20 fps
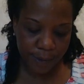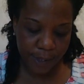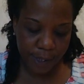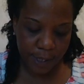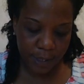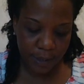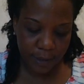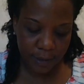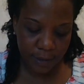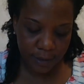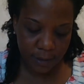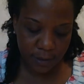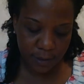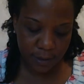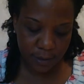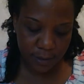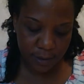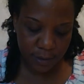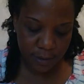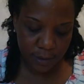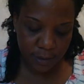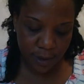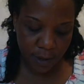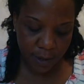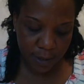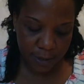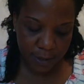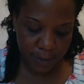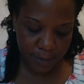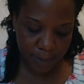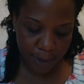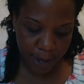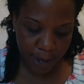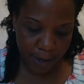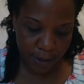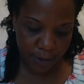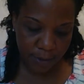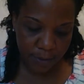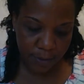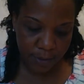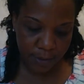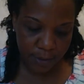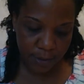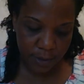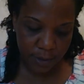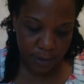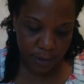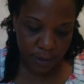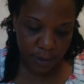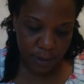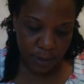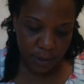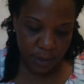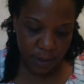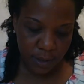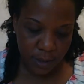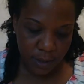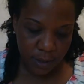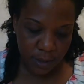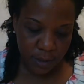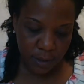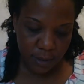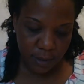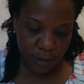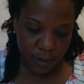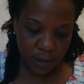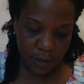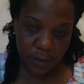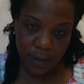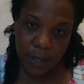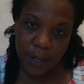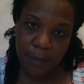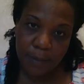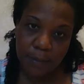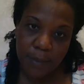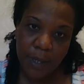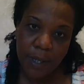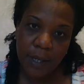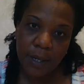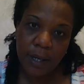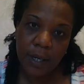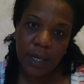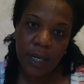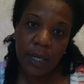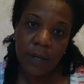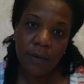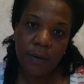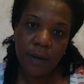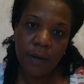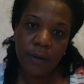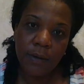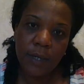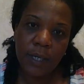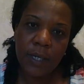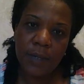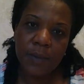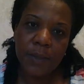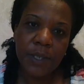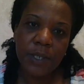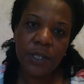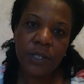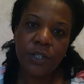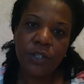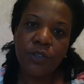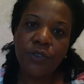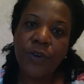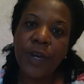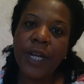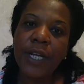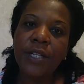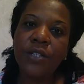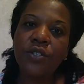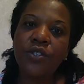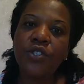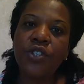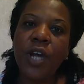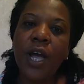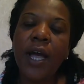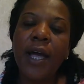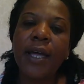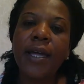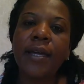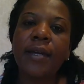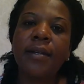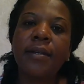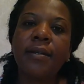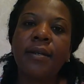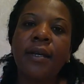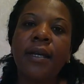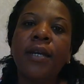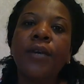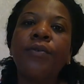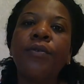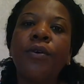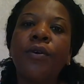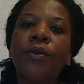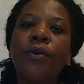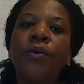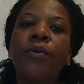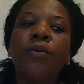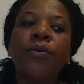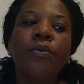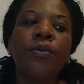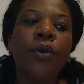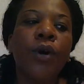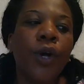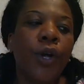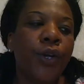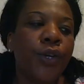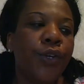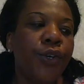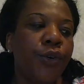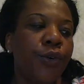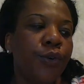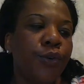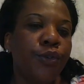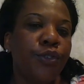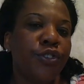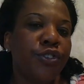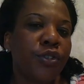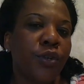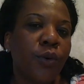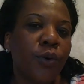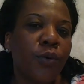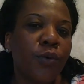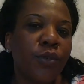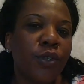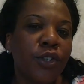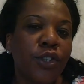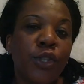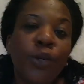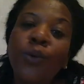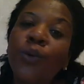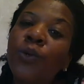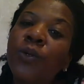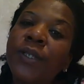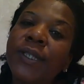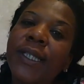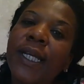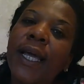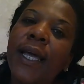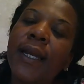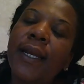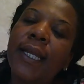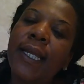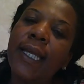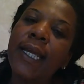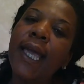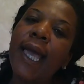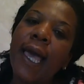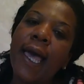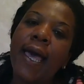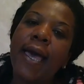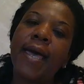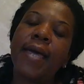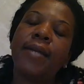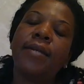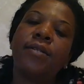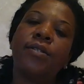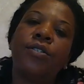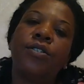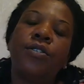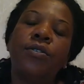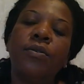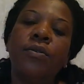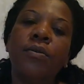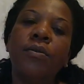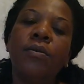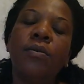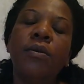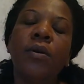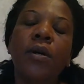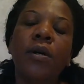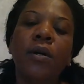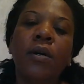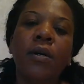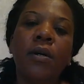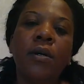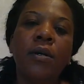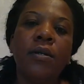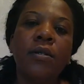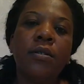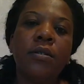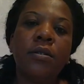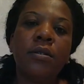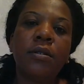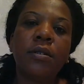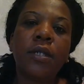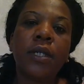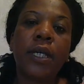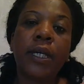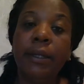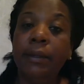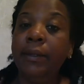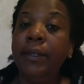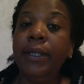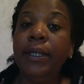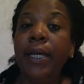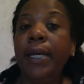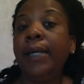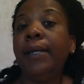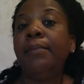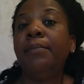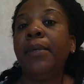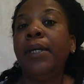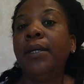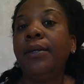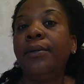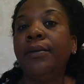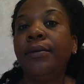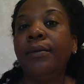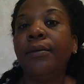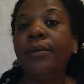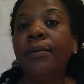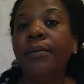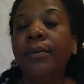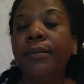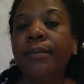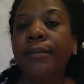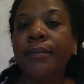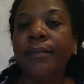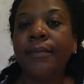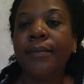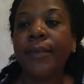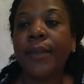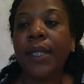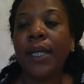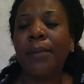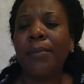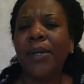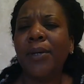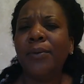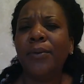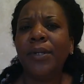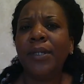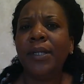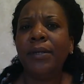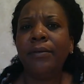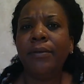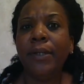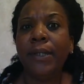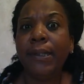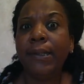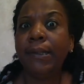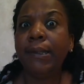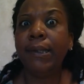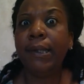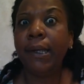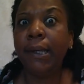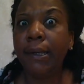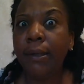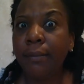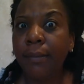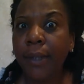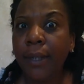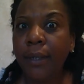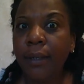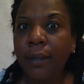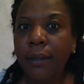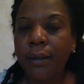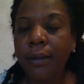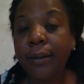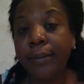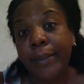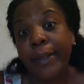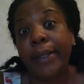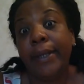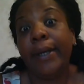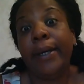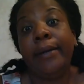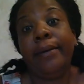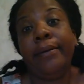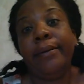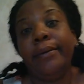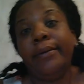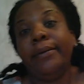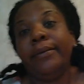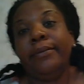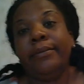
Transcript: It talks about, him being a hero. He was this great giant hero who used the tools that he had to kill the enemy. Were they really the enemy? I don't